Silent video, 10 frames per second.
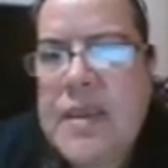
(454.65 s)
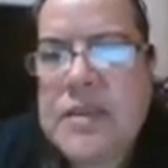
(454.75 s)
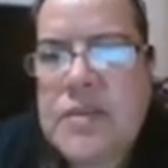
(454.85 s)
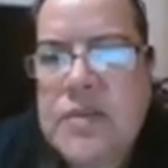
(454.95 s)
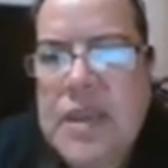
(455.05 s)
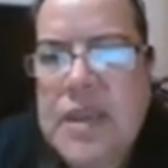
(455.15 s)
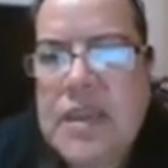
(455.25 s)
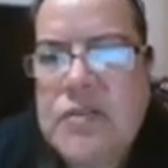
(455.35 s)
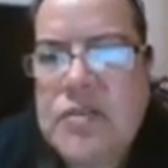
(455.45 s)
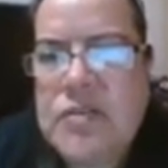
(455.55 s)
So that
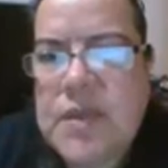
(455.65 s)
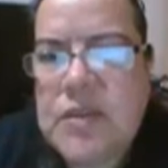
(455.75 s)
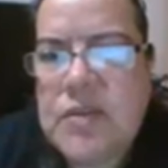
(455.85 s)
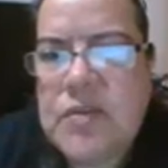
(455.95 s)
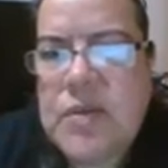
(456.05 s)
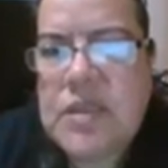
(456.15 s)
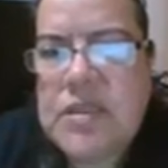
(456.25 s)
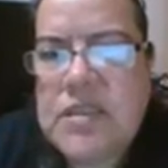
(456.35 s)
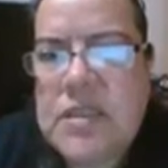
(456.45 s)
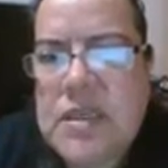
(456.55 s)
gives me
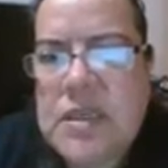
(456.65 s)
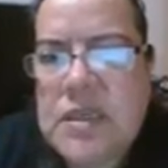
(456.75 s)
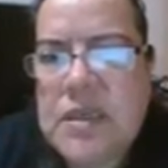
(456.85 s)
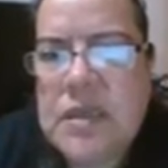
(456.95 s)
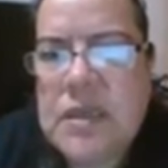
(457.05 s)
3C